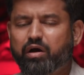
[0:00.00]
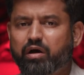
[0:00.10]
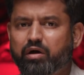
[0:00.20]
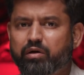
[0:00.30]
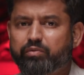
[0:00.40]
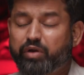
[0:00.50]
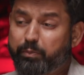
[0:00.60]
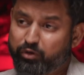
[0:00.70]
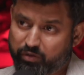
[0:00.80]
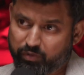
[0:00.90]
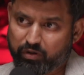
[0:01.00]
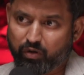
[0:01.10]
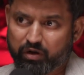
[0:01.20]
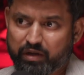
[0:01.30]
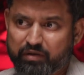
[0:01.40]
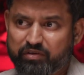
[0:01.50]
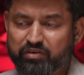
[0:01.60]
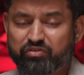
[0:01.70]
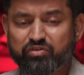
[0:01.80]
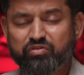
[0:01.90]
uh, reputable
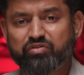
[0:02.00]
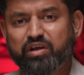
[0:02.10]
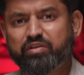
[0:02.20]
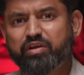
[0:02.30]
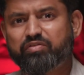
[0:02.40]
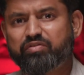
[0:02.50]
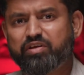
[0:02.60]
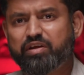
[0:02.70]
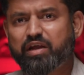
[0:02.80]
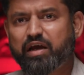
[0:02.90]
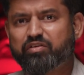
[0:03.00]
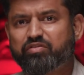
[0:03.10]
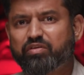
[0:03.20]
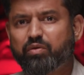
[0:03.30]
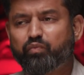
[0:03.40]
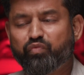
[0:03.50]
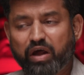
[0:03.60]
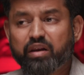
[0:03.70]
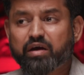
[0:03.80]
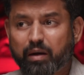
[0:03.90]
organizations and they're seen as
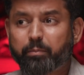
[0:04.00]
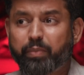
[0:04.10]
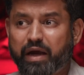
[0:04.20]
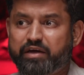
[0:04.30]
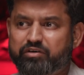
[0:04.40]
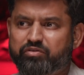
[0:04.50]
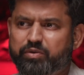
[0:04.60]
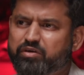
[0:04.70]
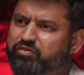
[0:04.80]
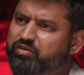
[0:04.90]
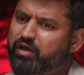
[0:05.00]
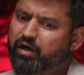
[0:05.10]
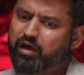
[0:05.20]
well compliant because